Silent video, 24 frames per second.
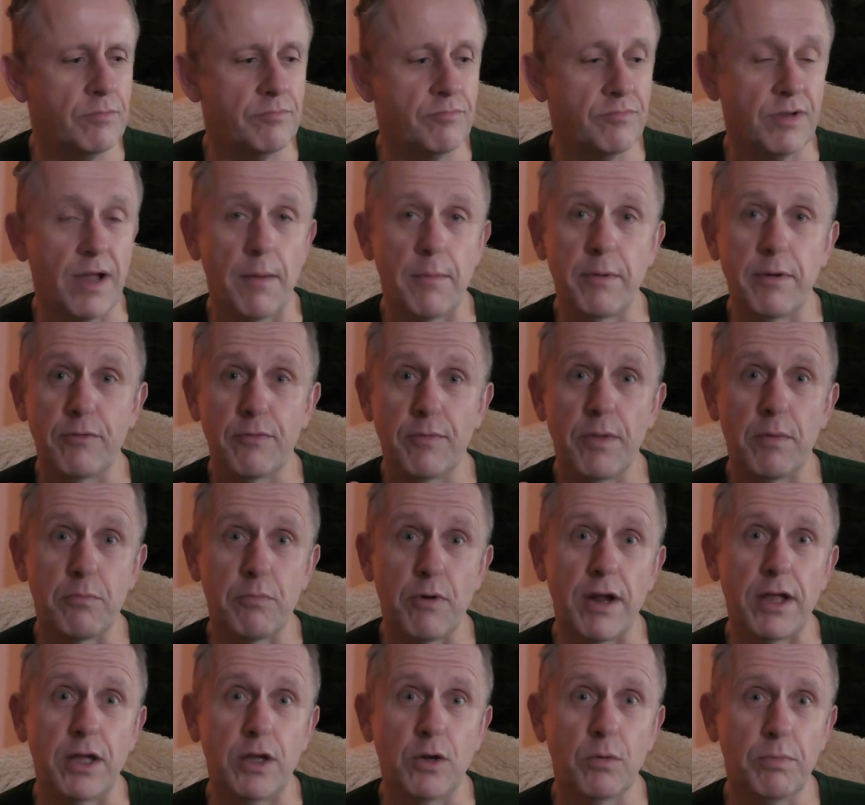coming from the
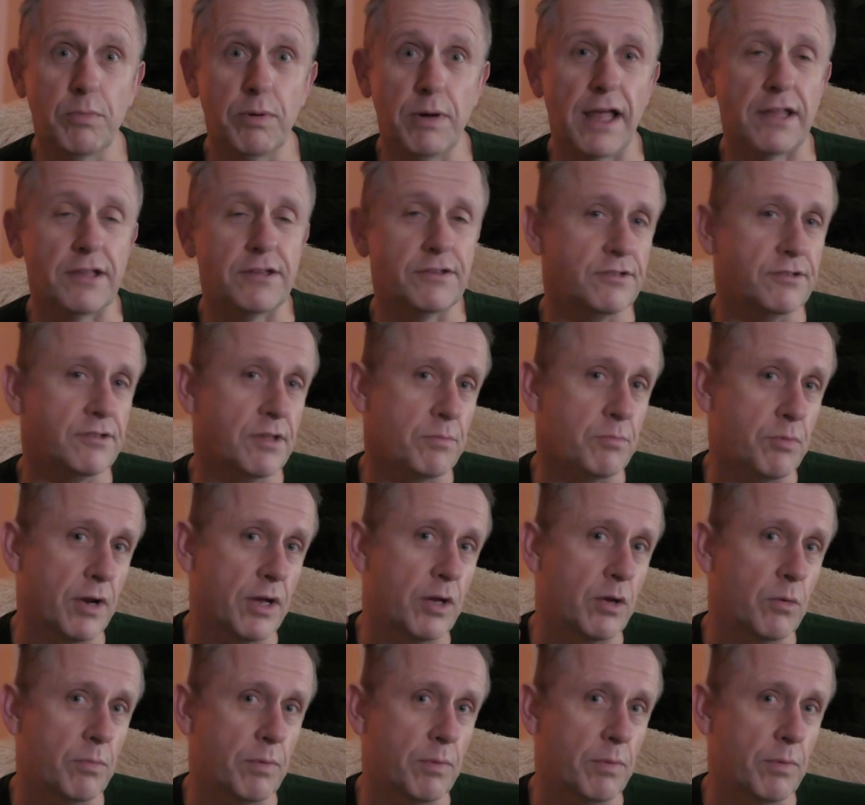brachial plexus. The brachial